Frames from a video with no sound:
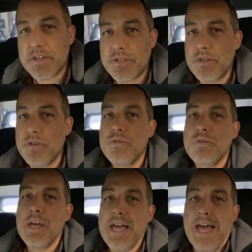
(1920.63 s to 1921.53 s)
ECU
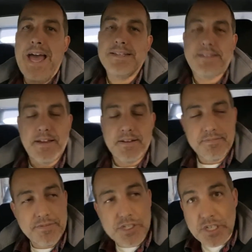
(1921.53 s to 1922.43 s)
has a
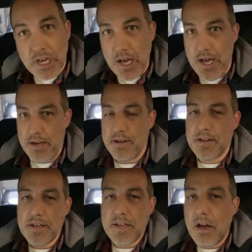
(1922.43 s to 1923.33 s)
ton
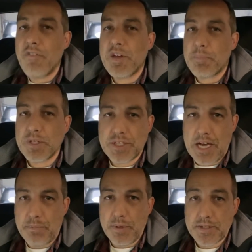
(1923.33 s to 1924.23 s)
of inputs and
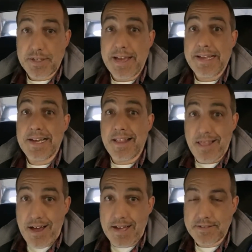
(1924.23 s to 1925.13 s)
outputs, like a
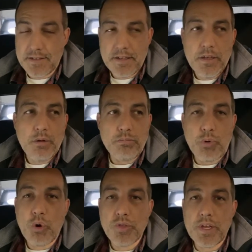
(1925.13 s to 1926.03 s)
lot,
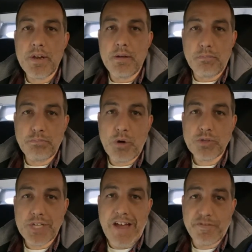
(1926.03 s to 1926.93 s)
more than
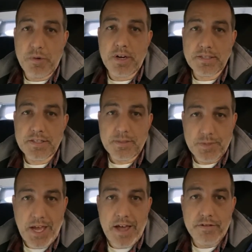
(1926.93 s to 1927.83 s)
most aftermarket systems
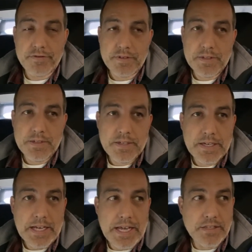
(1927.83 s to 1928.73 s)
have.
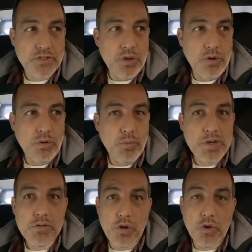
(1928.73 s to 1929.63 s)
And so when
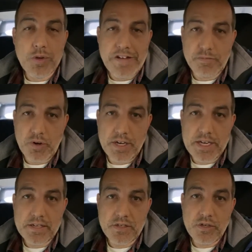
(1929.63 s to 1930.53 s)
you go to an aftermarket
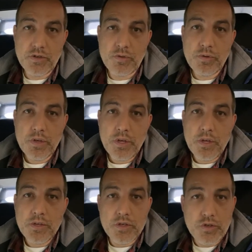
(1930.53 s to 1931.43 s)
ECU,
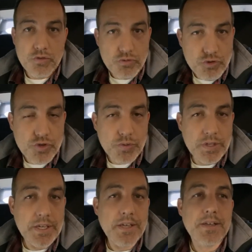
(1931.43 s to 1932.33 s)

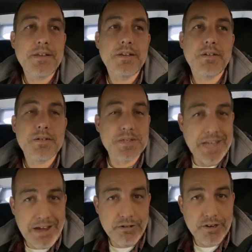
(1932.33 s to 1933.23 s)
usually you're
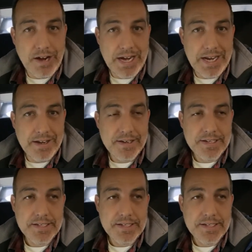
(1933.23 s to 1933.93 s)
downgrading